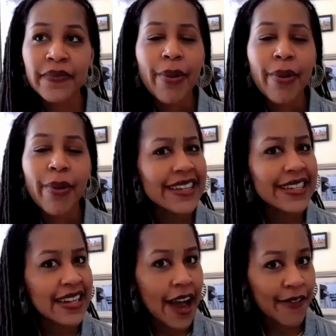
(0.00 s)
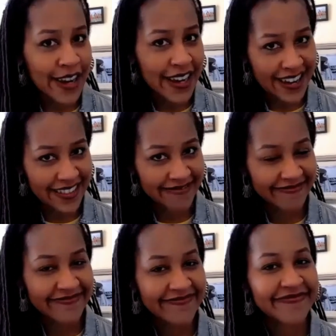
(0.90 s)
Polystyrene
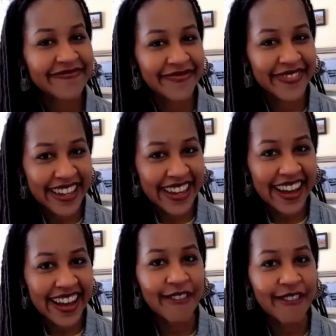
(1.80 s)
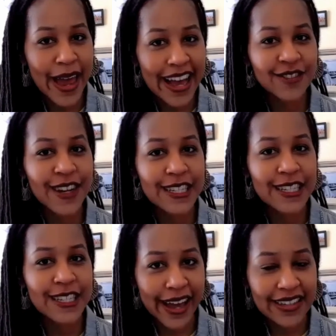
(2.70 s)
from X-Ray
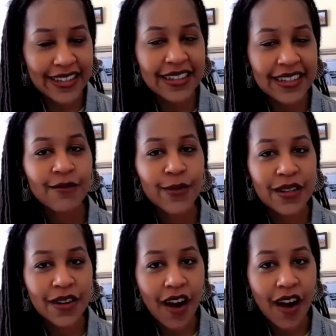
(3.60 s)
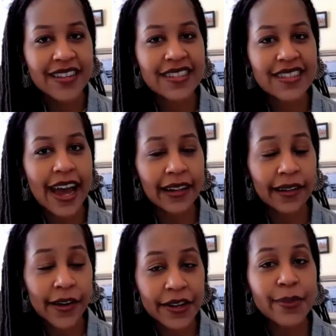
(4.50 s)
Specs was an artist that I
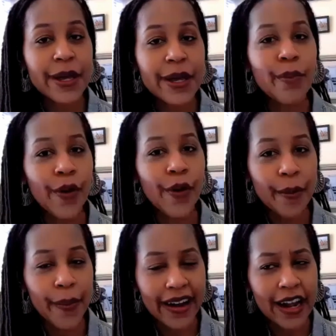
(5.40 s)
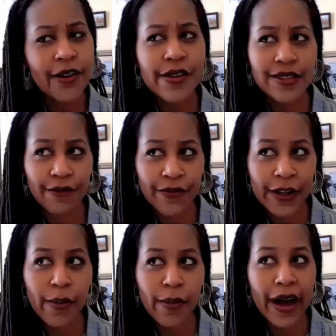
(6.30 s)
learned a bit more about. I know there's a
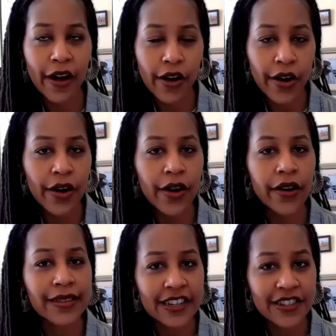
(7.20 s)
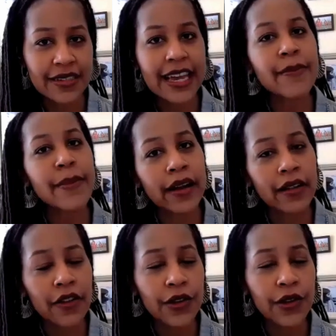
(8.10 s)
film about her that just came out in
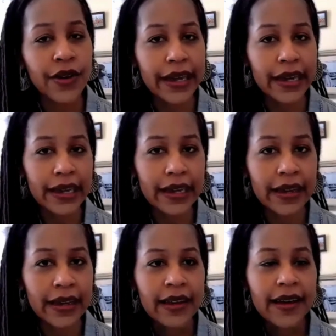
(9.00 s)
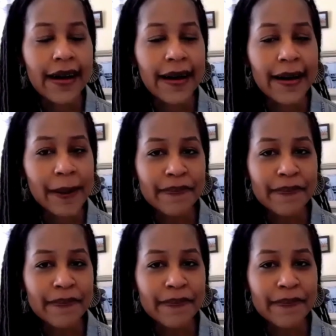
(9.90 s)
the UK,